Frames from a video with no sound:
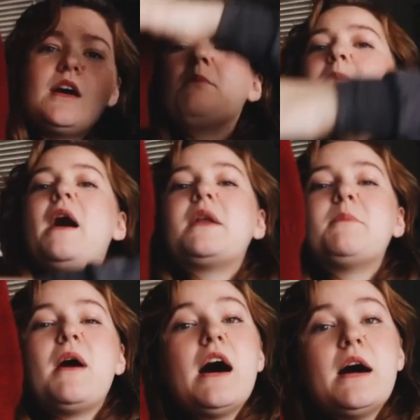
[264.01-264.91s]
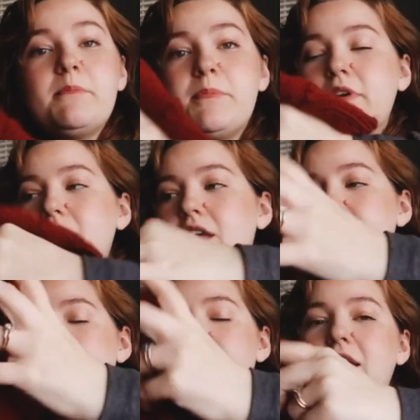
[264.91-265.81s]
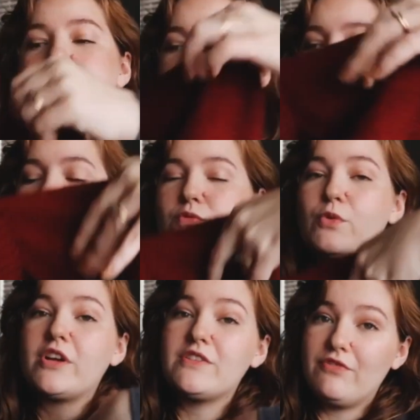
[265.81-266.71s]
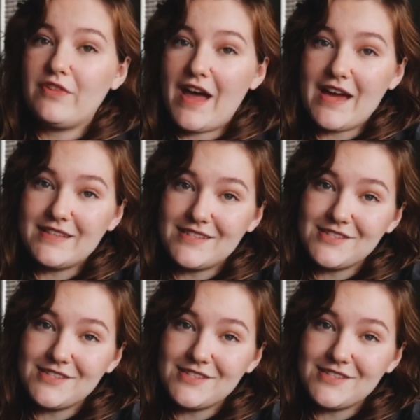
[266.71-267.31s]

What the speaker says: bottom up and it's worked flat,